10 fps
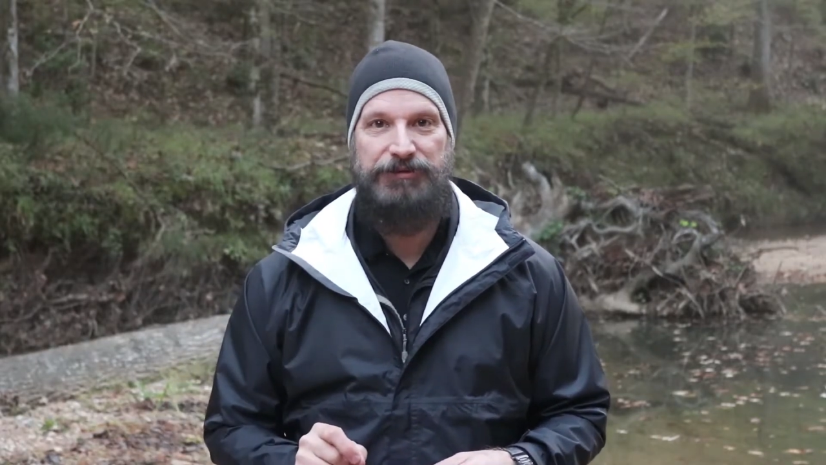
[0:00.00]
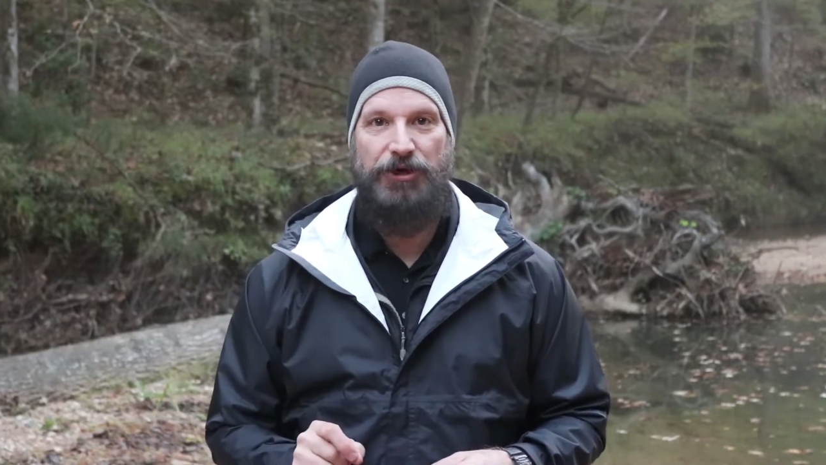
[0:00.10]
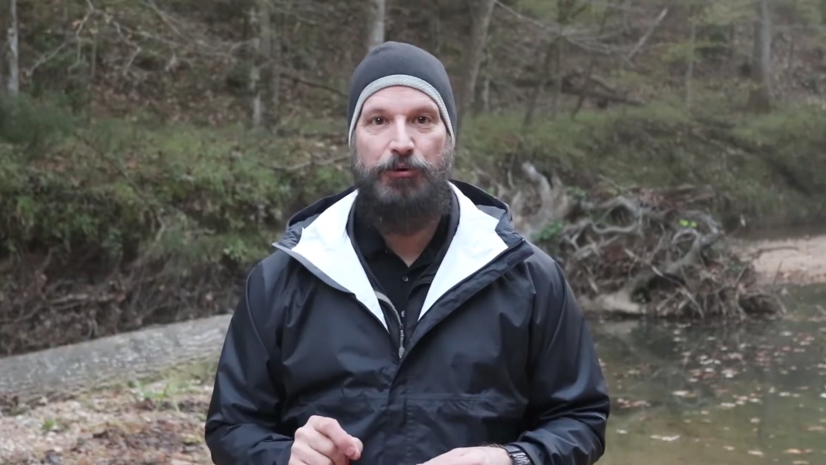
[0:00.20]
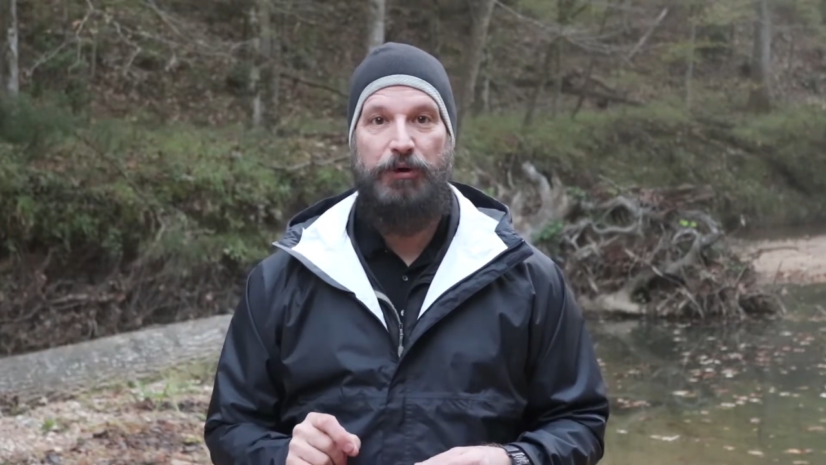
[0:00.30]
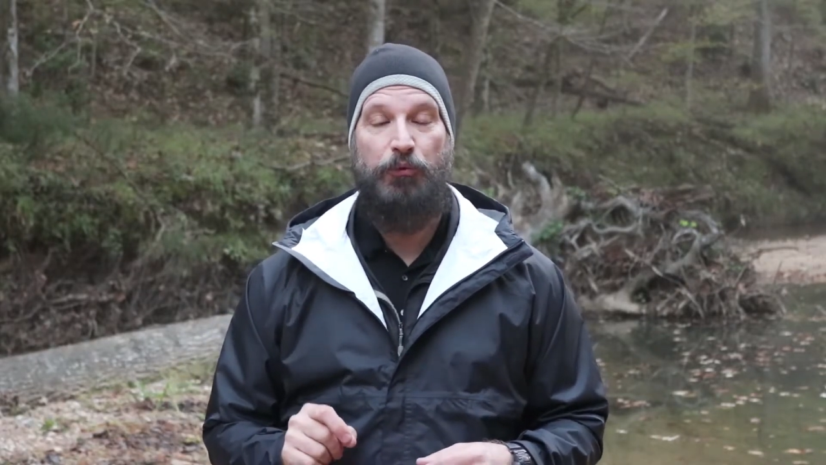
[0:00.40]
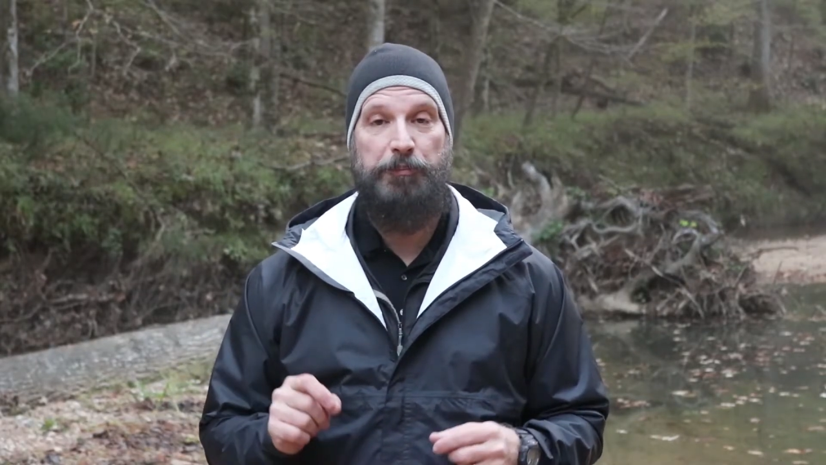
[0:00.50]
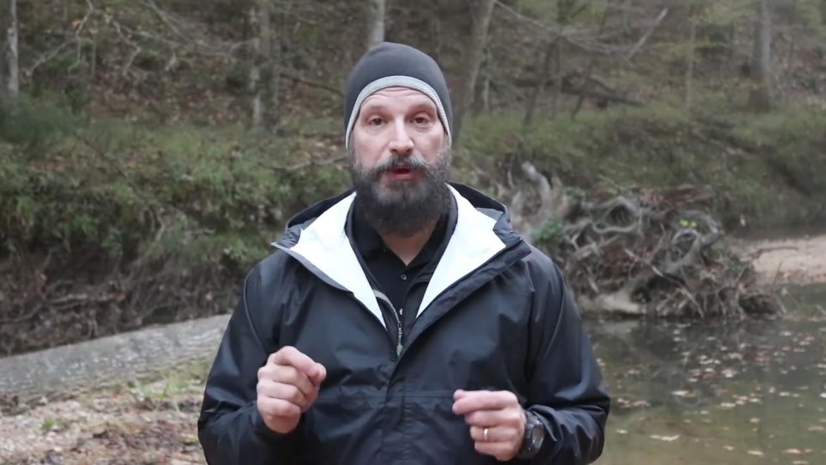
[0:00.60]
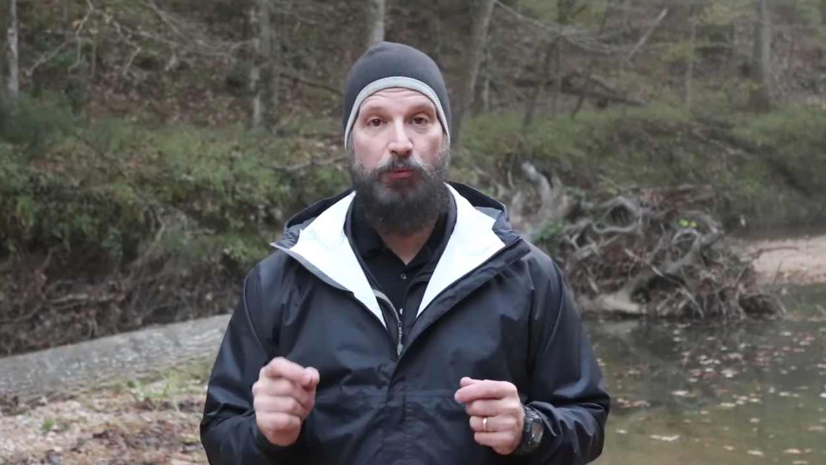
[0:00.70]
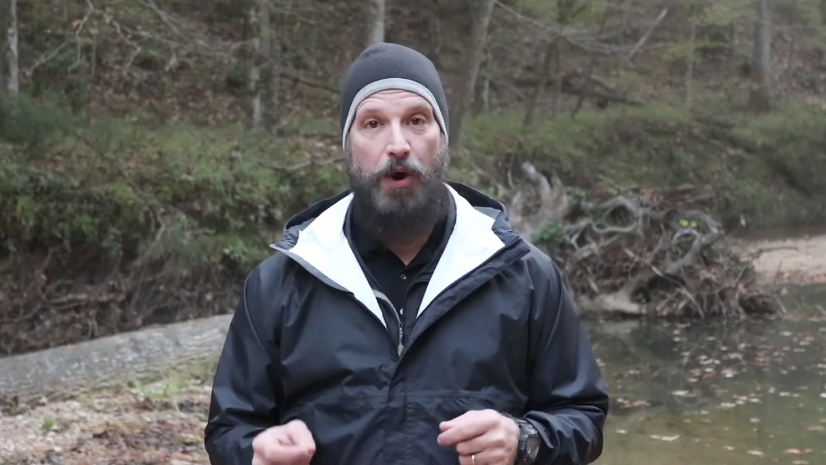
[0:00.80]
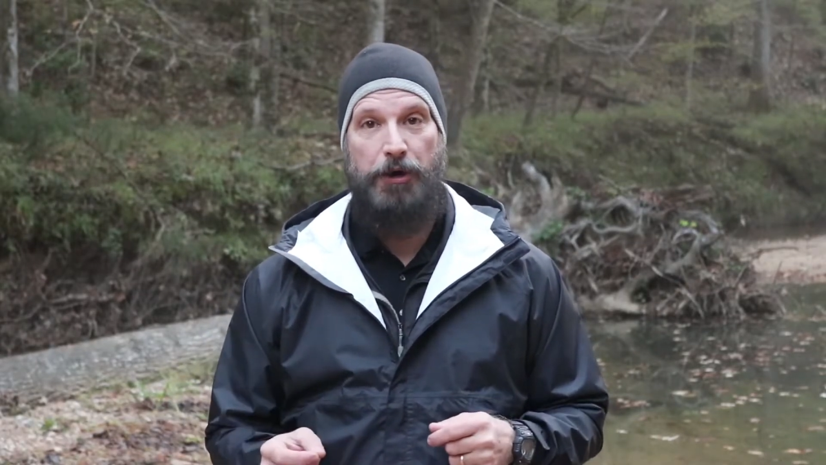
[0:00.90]
so it would
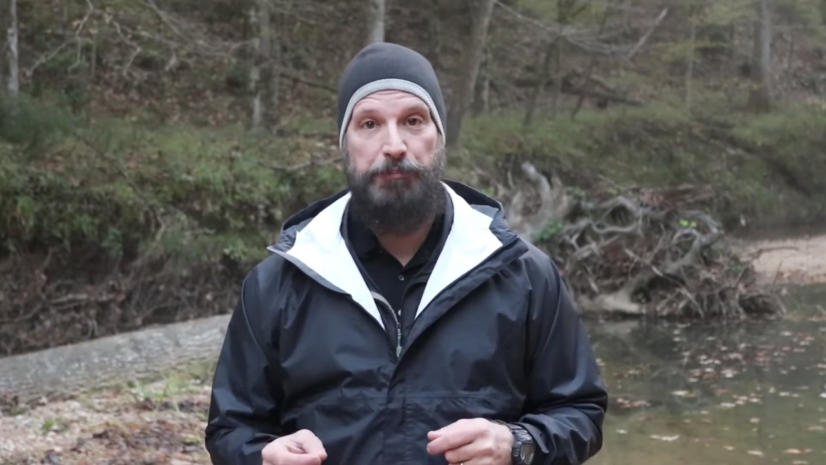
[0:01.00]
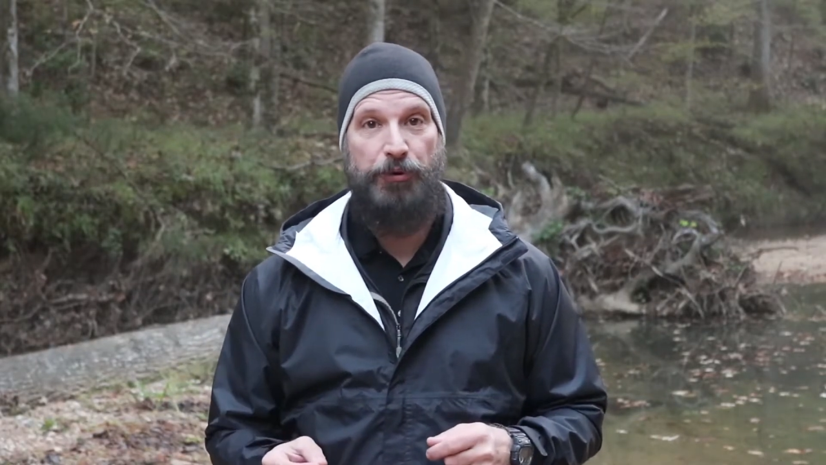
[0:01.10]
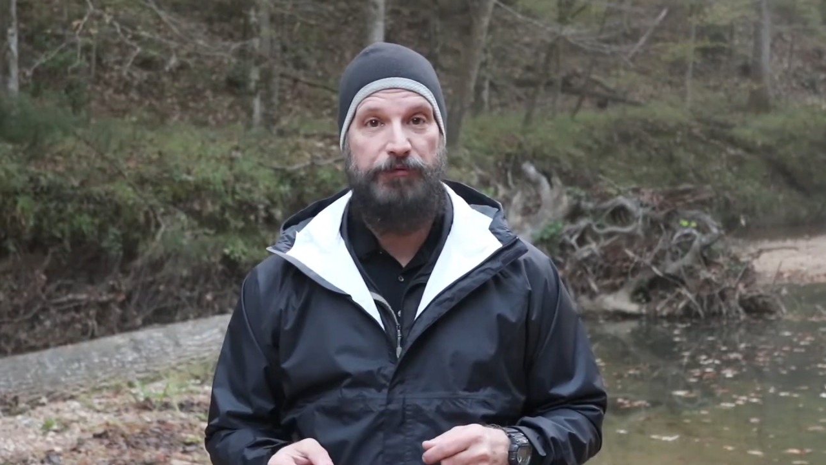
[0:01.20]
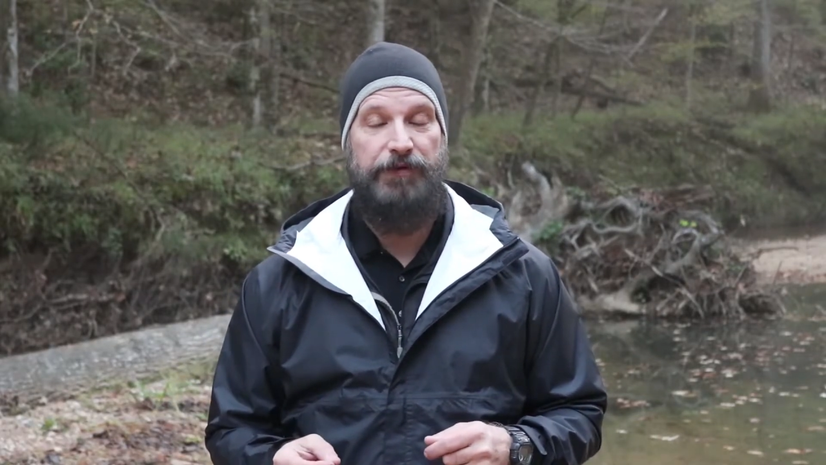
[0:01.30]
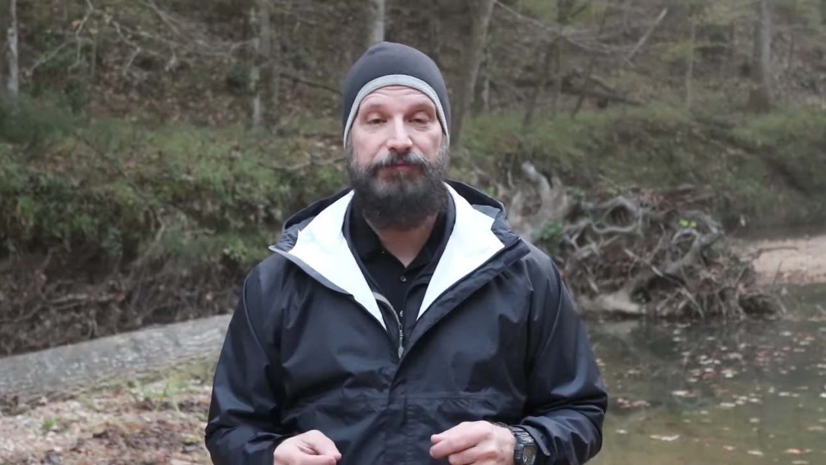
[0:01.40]
be waterproof,